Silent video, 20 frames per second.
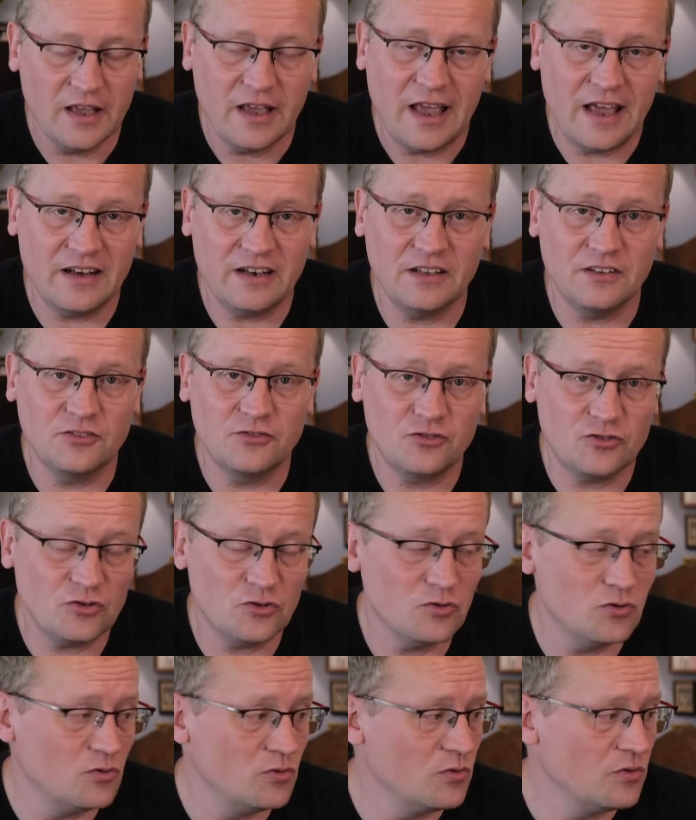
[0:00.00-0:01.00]
And then
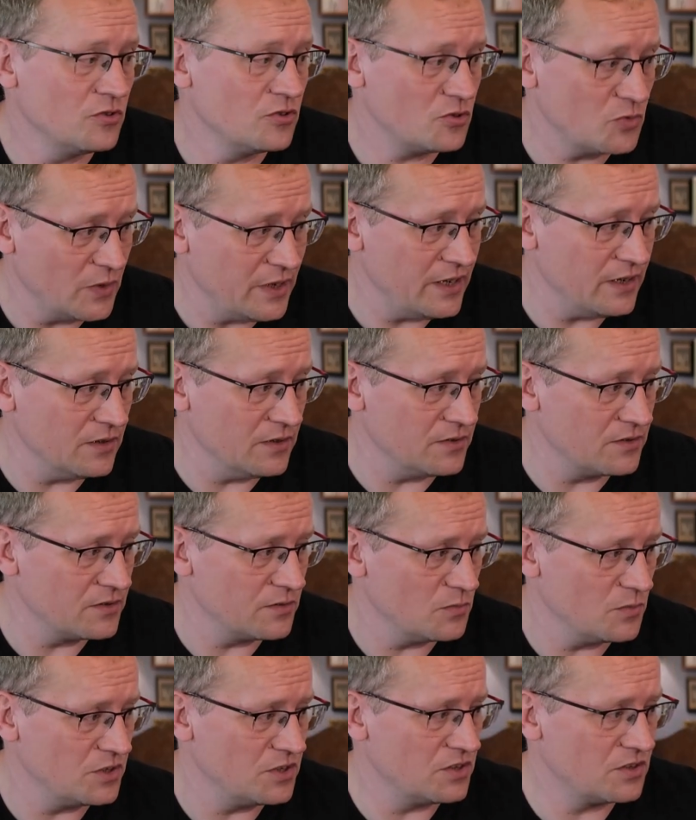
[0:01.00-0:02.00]
2 tweeters,
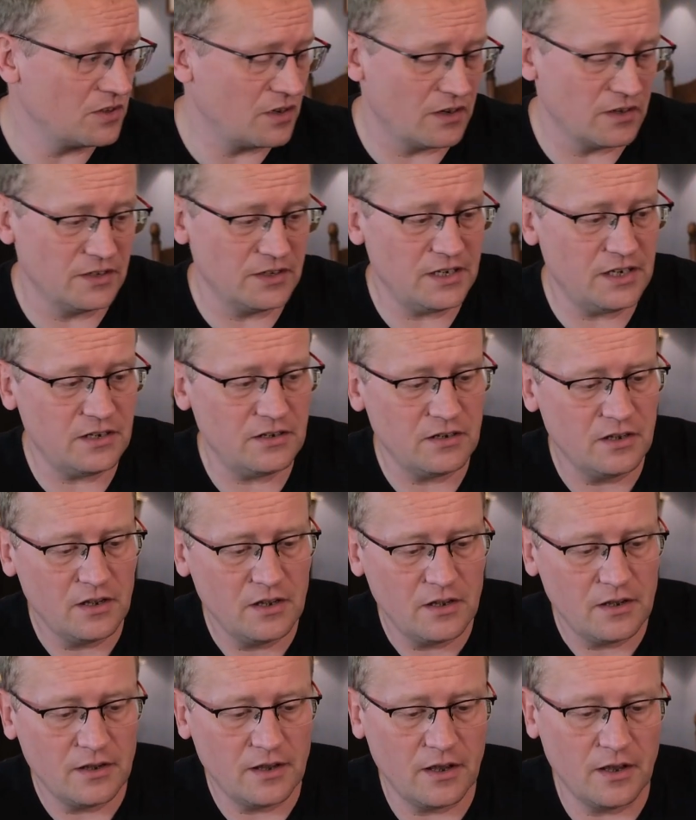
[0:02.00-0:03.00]
which is kind of neat.
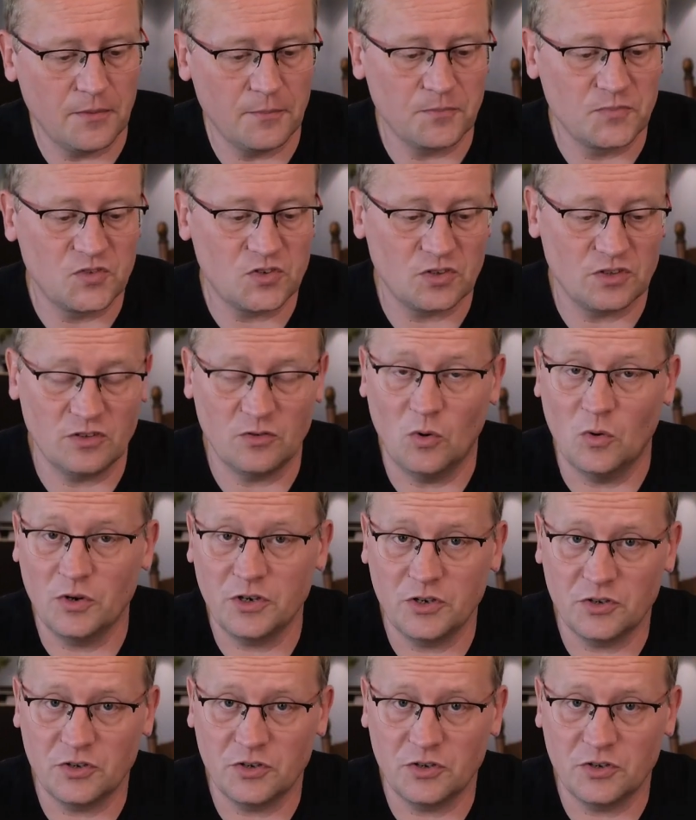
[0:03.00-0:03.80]
So the audio